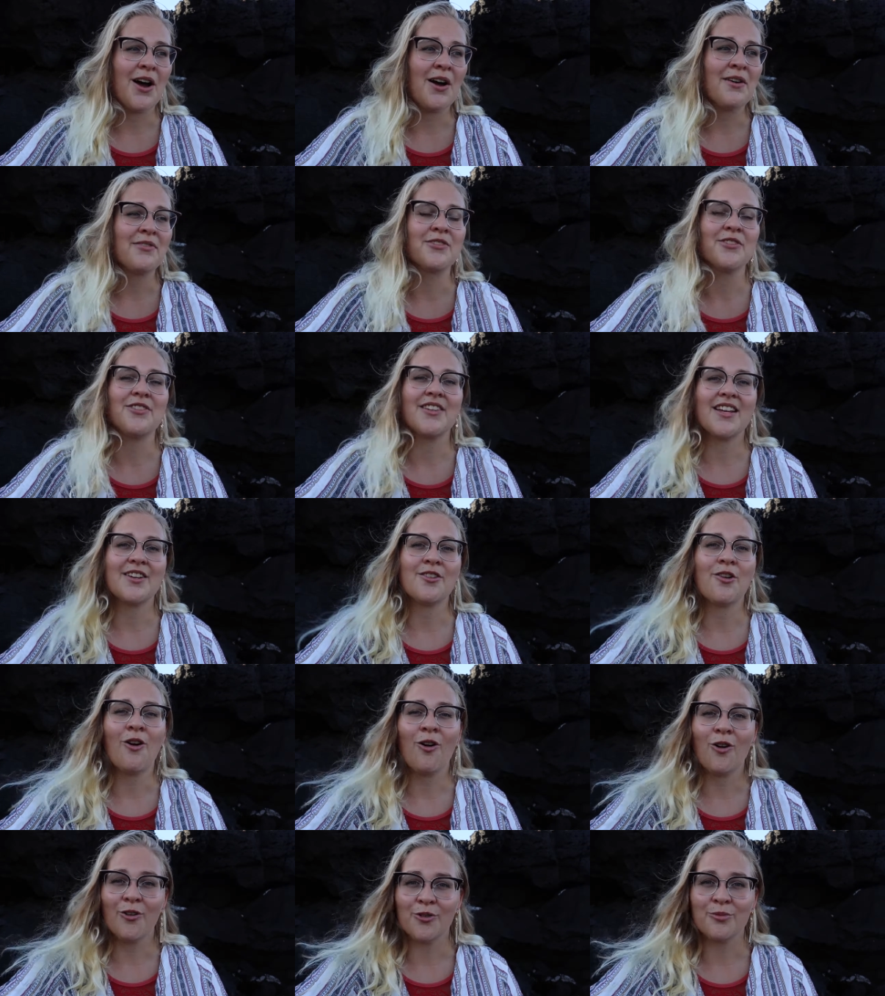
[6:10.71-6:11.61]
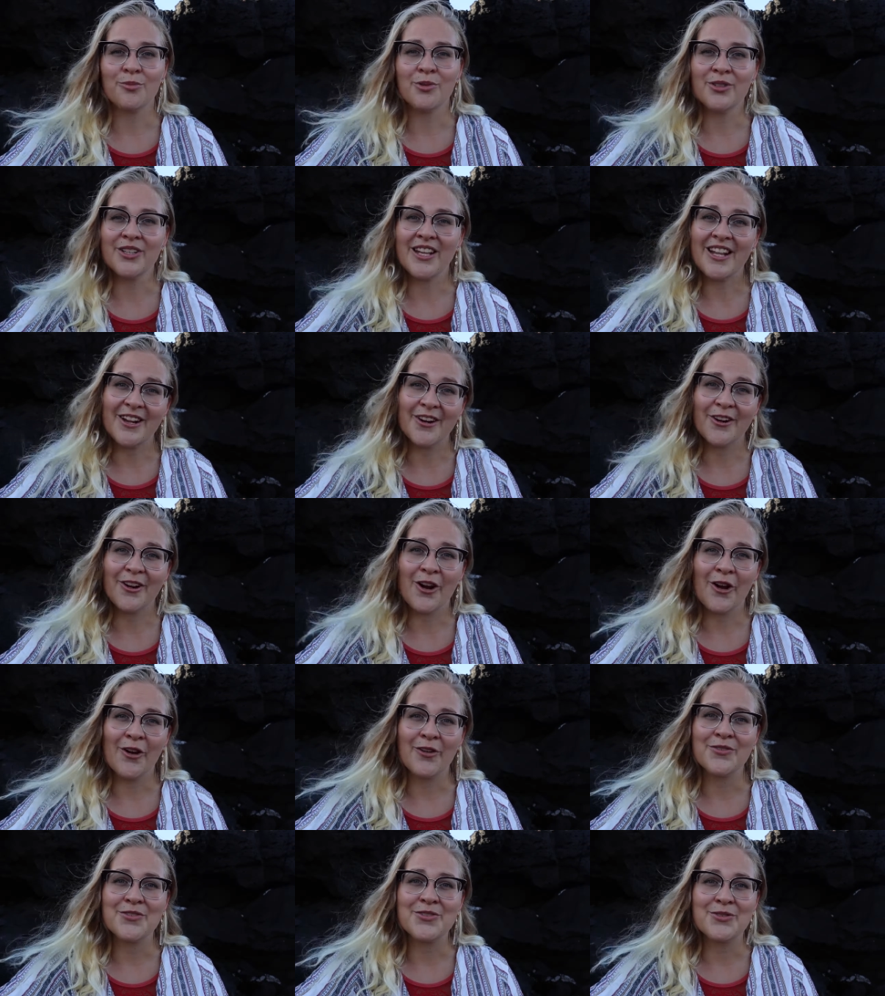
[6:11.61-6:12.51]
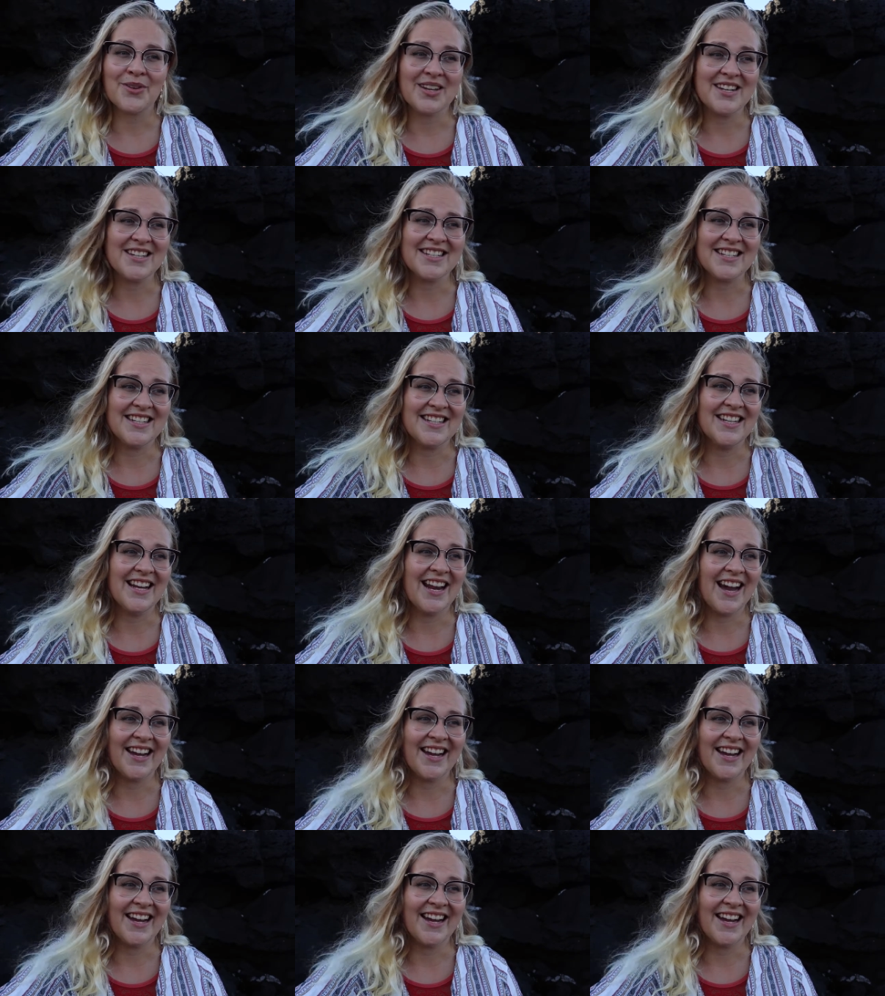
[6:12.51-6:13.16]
after that horrible year of twenty